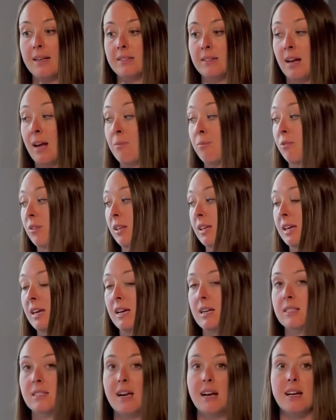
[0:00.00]
and I'm really
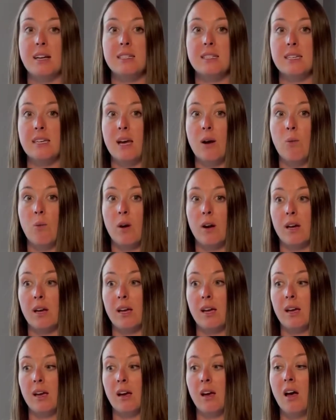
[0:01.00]
excited to get
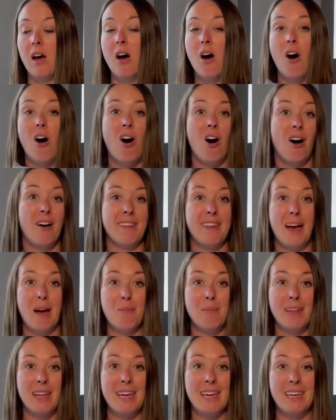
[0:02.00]
working on that
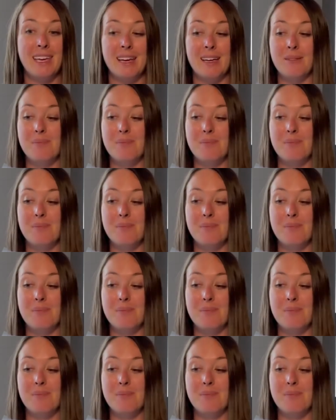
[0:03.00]
blanket.